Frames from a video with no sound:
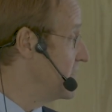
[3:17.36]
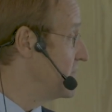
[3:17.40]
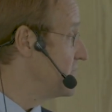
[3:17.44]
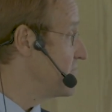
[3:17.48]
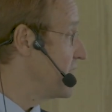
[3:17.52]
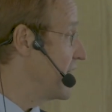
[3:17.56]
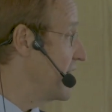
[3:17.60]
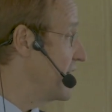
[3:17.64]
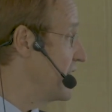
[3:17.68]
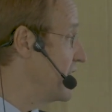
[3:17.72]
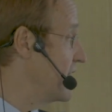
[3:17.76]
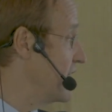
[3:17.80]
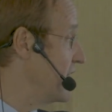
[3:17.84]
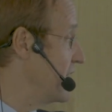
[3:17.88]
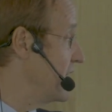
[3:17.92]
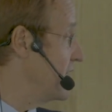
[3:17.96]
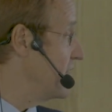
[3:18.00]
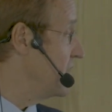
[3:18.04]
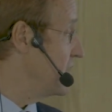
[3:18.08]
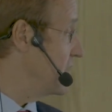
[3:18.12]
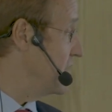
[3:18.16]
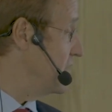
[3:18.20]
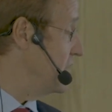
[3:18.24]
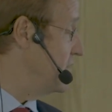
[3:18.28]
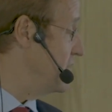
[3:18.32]

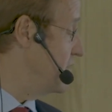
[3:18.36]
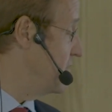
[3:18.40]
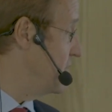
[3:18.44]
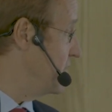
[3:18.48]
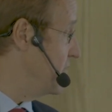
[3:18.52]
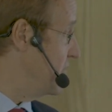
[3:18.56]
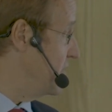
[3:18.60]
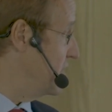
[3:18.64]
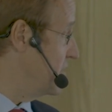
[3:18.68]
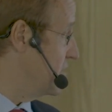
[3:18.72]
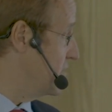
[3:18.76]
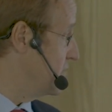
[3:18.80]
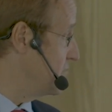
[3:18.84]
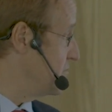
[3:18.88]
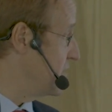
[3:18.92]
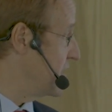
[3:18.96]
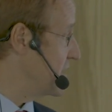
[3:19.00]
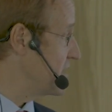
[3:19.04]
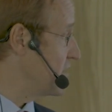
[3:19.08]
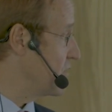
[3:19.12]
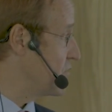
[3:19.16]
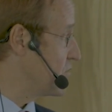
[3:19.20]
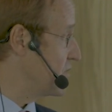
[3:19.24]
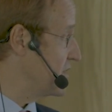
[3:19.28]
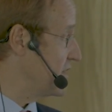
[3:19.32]
Finally,
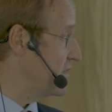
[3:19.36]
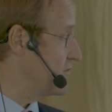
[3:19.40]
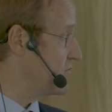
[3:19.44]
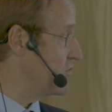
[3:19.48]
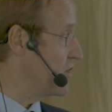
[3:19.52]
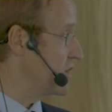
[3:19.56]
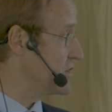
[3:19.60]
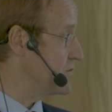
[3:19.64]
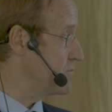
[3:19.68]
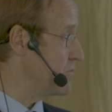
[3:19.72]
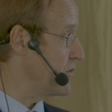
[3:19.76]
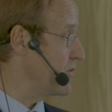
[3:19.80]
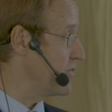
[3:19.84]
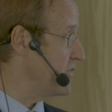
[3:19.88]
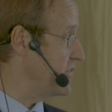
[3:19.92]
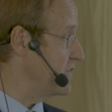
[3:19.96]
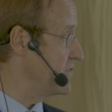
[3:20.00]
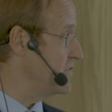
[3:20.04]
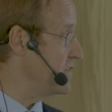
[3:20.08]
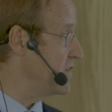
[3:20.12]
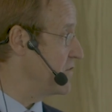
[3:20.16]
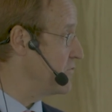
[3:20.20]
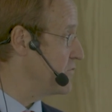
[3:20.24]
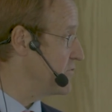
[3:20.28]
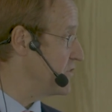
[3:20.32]
Marty already talked about the
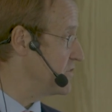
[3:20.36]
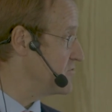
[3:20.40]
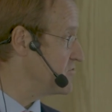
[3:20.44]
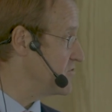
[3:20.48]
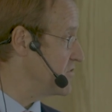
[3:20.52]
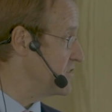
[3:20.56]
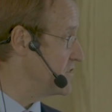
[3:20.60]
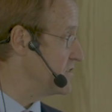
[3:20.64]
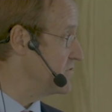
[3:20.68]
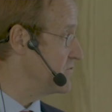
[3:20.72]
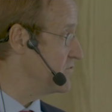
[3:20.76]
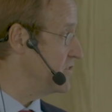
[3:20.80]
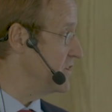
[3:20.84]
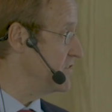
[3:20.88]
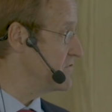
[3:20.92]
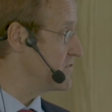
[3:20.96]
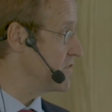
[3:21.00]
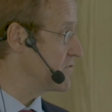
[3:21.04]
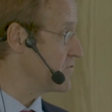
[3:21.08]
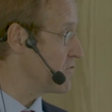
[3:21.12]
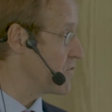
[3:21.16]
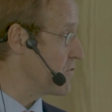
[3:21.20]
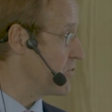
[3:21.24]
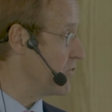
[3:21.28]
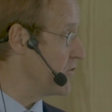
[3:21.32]
neo-Fisherian
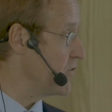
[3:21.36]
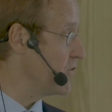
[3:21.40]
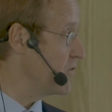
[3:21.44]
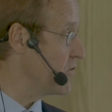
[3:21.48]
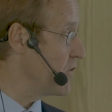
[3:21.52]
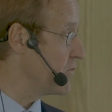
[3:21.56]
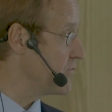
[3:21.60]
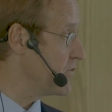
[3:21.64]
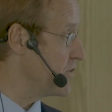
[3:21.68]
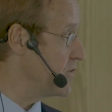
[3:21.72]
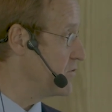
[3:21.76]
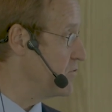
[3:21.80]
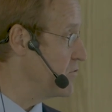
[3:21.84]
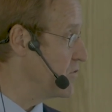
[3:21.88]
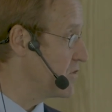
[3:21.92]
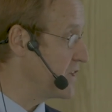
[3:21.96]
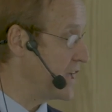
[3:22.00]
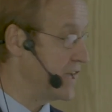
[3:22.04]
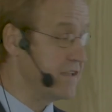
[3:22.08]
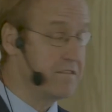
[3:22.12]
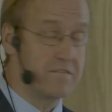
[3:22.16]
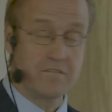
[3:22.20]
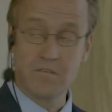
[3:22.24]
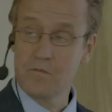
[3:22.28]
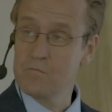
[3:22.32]
features of the new
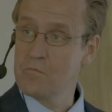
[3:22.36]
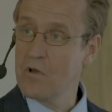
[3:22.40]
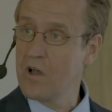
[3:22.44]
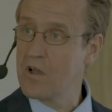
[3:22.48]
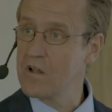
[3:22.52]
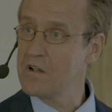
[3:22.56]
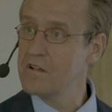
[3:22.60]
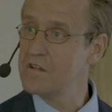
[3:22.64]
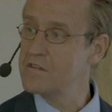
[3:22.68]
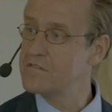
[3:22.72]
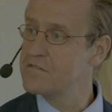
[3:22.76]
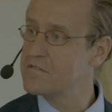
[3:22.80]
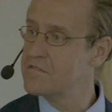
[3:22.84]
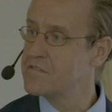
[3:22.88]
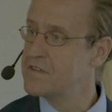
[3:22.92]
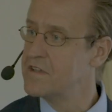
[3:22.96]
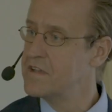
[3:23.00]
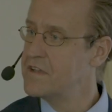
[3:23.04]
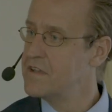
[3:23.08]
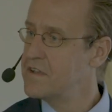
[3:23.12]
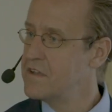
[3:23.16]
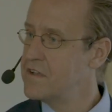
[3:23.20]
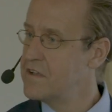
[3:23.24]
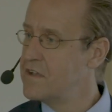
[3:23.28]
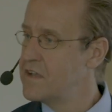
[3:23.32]
Keynesian models,
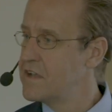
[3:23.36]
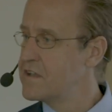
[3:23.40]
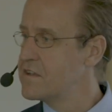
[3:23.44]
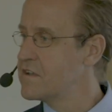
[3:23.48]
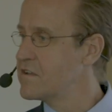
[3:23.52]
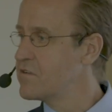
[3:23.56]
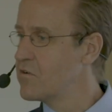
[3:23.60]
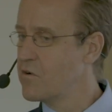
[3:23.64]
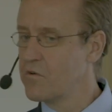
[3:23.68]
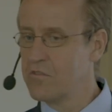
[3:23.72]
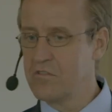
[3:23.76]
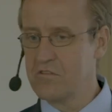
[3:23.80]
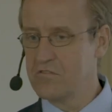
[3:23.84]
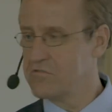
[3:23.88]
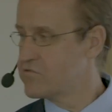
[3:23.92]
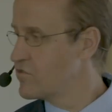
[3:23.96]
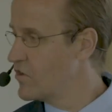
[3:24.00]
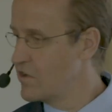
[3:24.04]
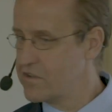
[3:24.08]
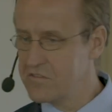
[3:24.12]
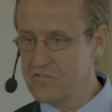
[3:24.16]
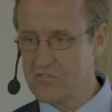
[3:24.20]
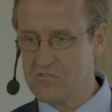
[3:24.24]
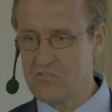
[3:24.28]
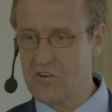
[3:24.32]
and I know that
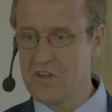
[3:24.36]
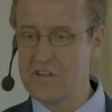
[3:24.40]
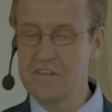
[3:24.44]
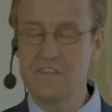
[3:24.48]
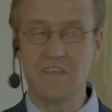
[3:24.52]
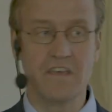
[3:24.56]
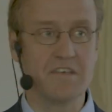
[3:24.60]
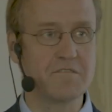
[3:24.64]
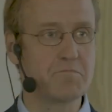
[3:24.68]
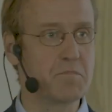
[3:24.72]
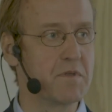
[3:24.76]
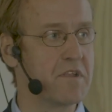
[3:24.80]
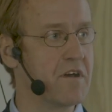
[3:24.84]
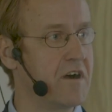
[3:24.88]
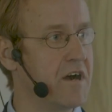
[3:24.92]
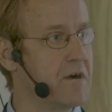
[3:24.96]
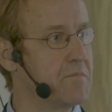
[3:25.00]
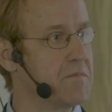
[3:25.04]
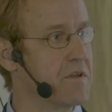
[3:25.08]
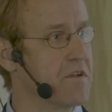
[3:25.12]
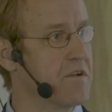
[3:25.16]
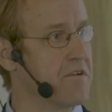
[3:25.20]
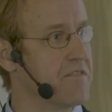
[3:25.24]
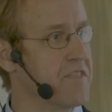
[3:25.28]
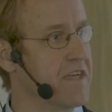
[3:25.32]
John has been
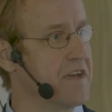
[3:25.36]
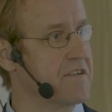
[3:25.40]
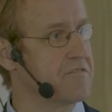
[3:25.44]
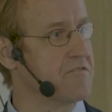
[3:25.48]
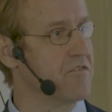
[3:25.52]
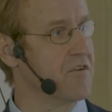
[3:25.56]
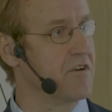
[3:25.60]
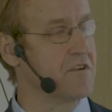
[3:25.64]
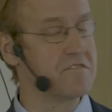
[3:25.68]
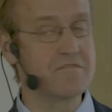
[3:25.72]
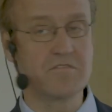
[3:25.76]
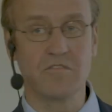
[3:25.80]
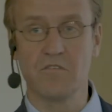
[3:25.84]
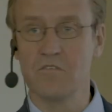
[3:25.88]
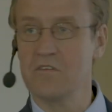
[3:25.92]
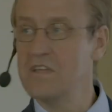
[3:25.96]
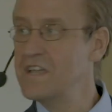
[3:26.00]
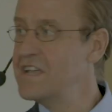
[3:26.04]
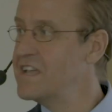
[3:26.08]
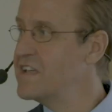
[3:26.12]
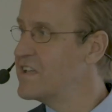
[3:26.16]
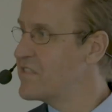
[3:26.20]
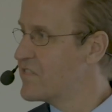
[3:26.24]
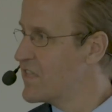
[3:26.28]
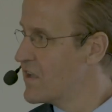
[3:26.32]
harping on that also.
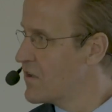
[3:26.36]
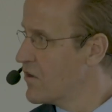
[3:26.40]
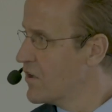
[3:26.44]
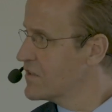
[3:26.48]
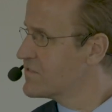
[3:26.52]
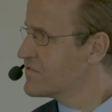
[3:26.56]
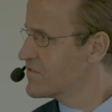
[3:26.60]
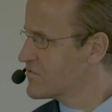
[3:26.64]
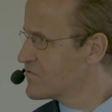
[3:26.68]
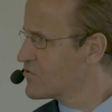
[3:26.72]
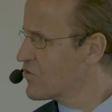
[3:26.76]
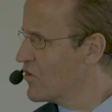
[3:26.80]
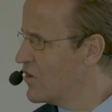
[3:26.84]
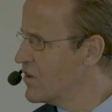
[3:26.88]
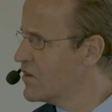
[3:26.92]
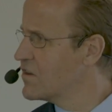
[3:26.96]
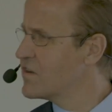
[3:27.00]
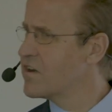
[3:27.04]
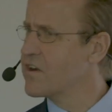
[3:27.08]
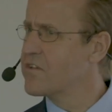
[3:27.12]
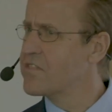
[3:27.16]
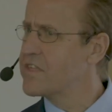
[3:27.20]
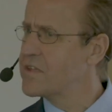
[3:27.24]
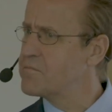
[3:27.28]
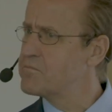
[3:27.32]
They're a lot
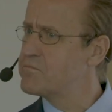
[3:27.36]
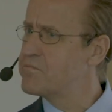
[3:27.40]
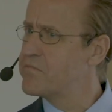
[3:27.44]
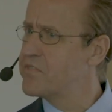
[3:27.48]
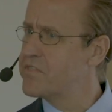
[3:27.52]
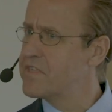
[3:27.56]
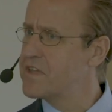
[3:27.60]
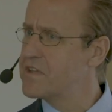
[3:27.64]
stronger than